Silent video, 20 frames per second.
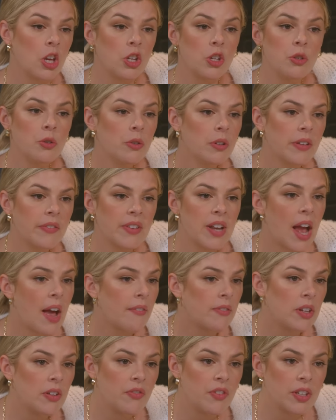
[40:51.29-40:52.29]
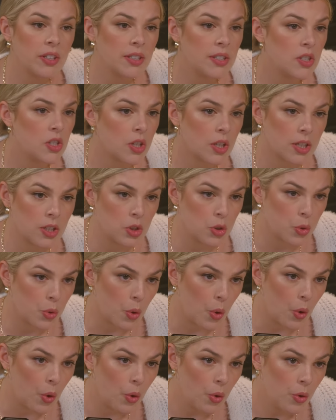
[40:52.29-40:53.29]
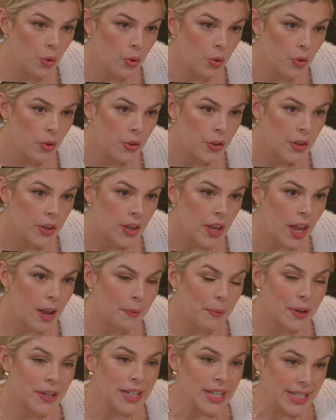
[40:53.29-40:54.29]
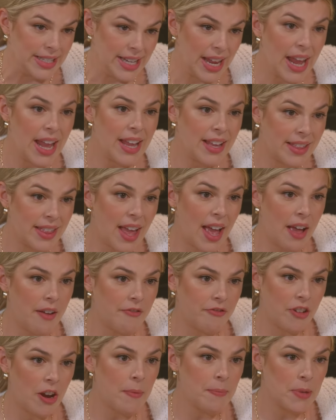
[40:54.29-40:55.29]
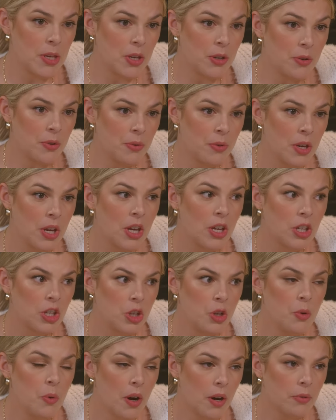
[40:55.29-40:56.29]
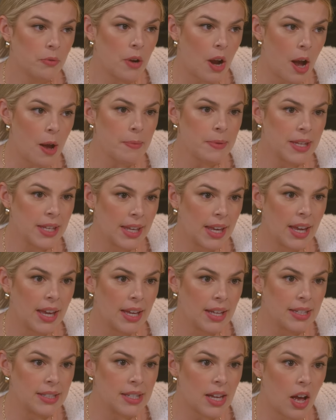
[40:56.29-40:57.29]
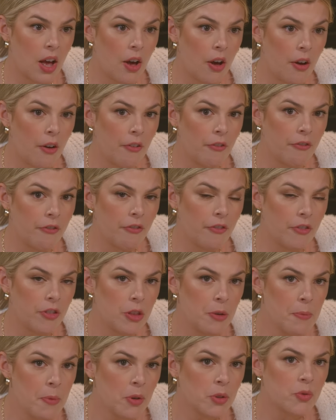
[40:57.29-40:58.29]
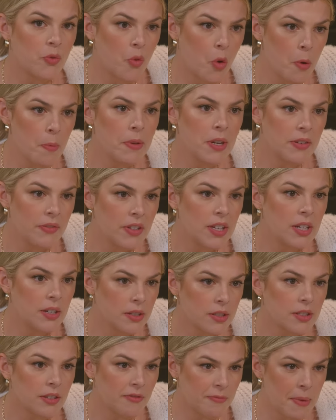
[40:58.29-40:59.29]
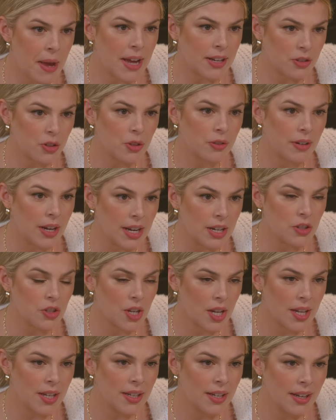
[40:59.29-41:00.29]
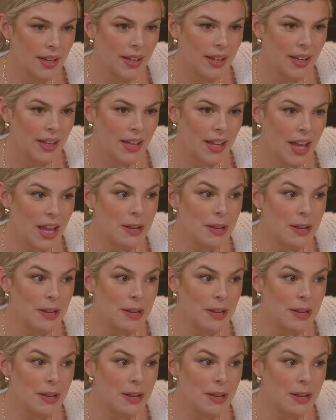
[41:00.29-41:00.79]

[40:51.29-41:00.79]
you don't even have any feelings to control, mm-hmm. and we're going to take that from you, you are robbing kids of the most formative years of maturation yep.